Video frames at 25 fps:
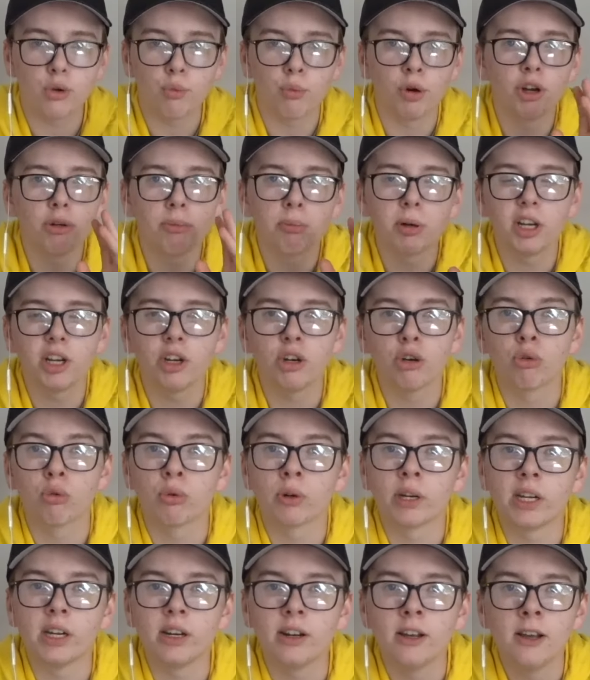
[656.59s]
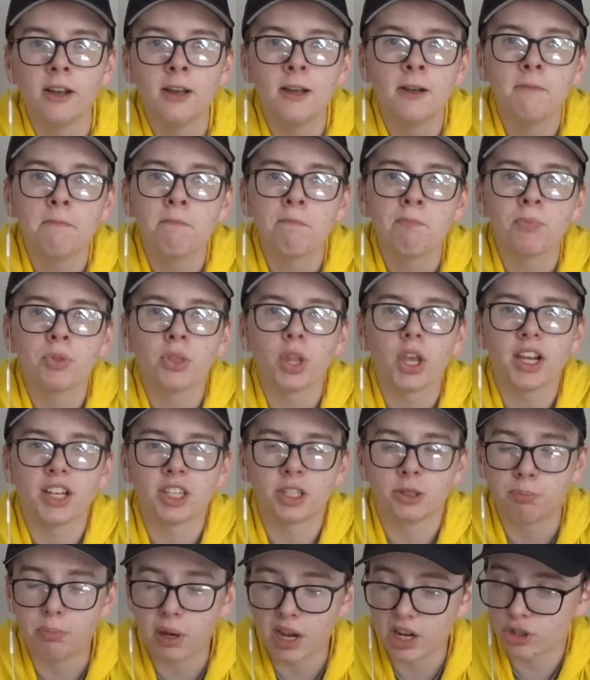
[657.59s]
when you're playing green,
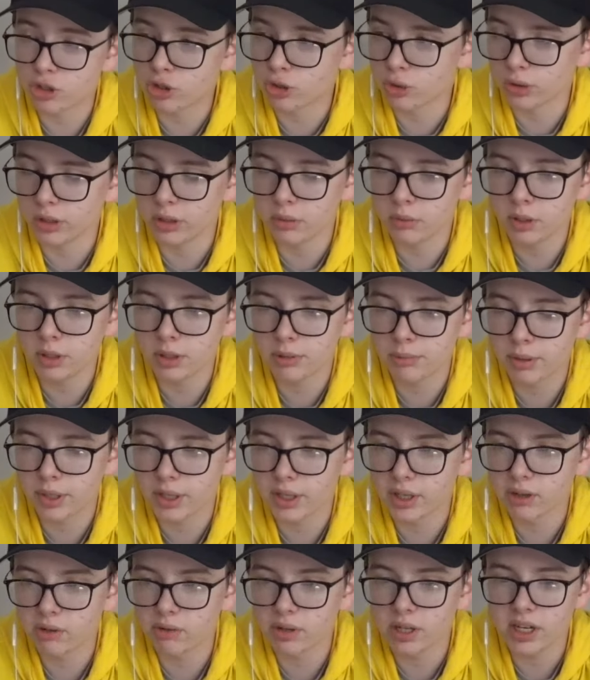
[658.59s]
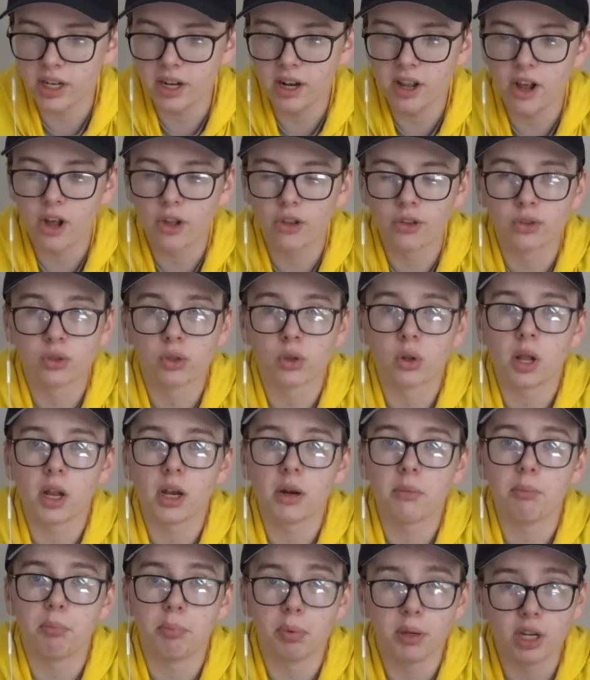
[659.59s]
especially when you're playing green, there's a lot
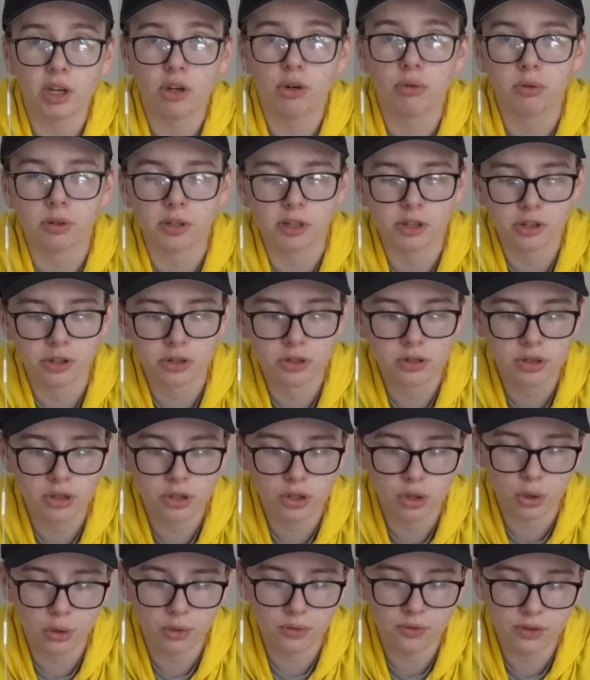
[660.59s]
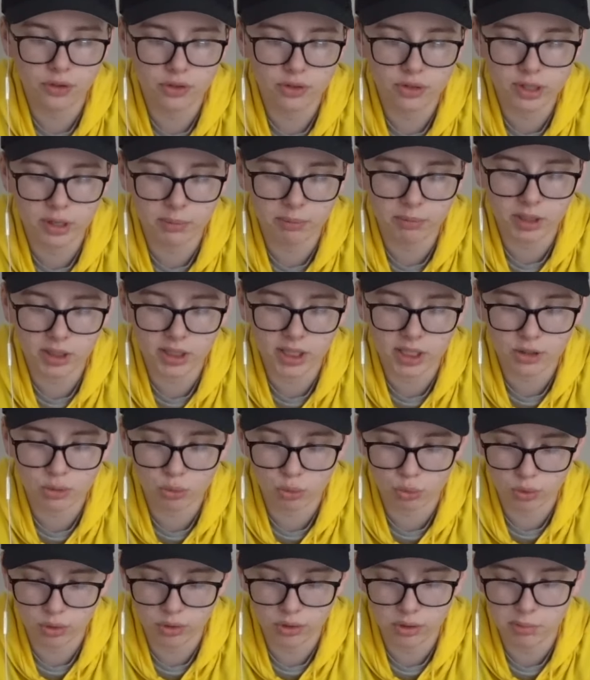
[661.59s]
of big creatures. So if there's something that's
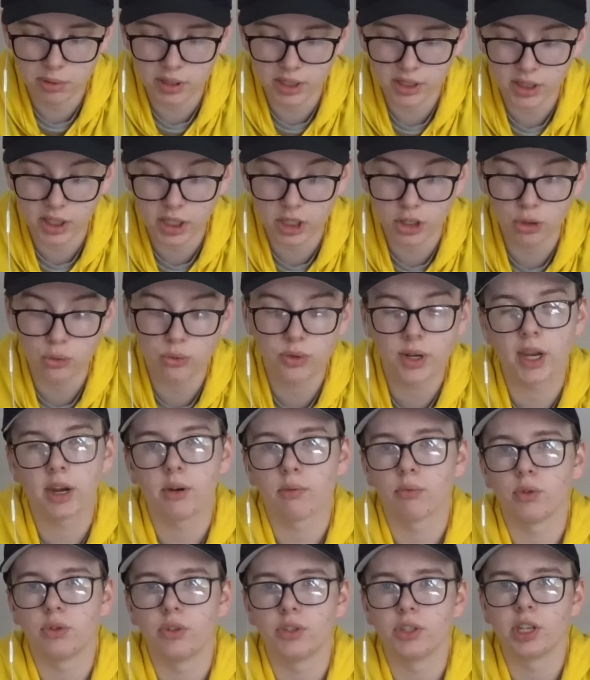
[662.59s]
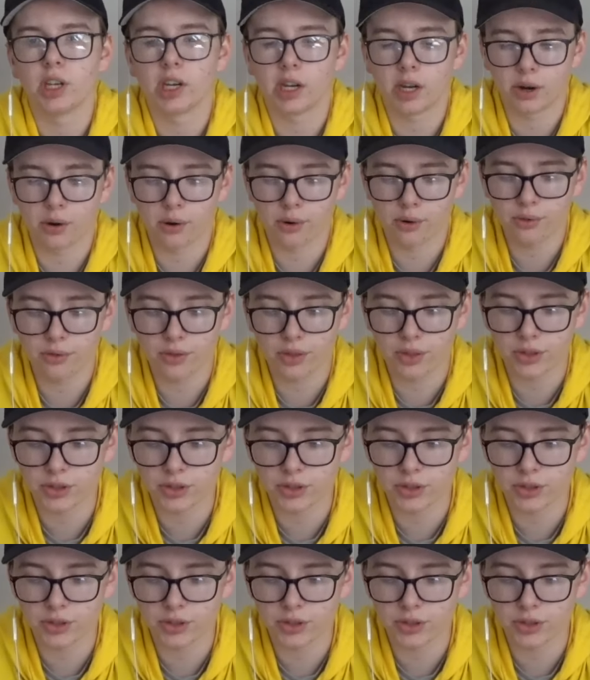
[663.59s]
really big that you can't really take care of,